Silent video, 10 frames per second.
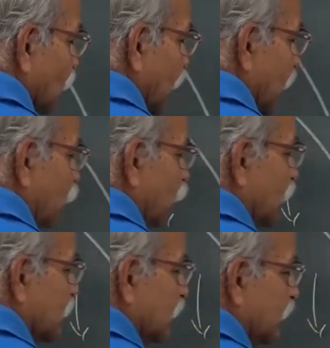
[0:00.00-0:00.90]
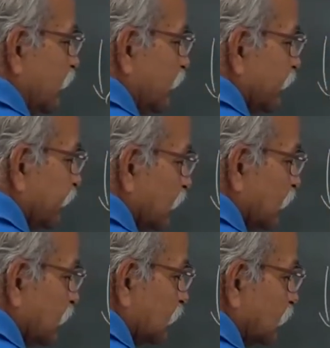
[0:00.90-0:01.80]
And what is E?
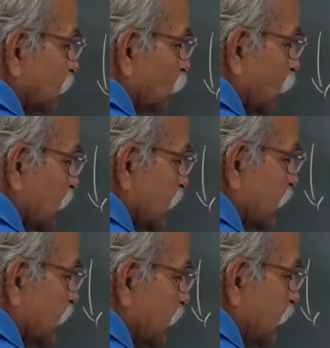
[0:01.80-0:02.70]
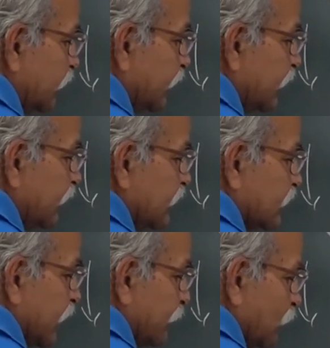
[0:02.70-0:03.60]
What is E? E is
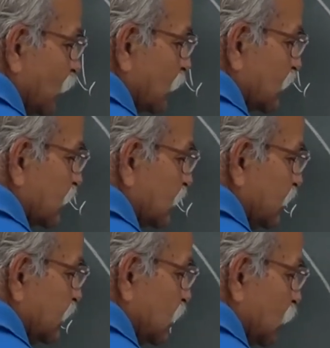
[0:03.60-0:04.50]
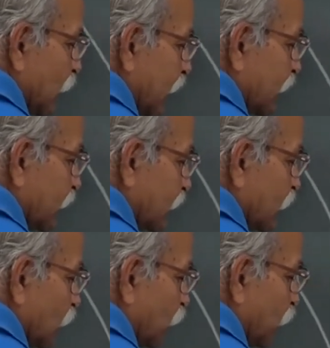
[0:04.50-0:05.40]
m naught c square
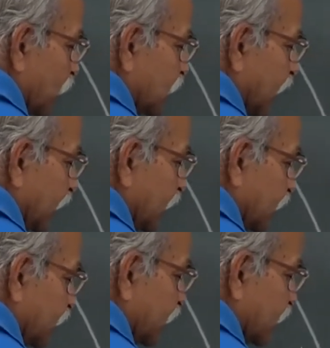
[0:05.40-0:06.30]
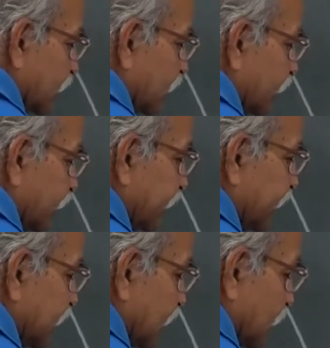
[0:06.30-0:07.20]
plus kinetic energy.
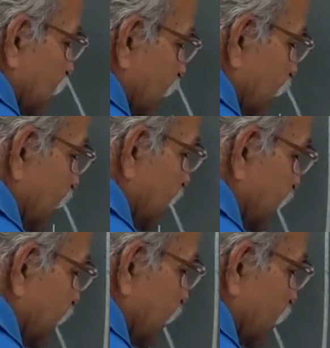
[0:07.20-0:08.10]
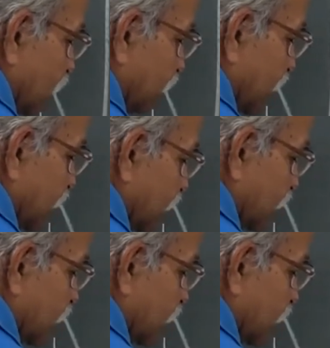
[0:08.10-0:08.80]
So, it is d dt of this.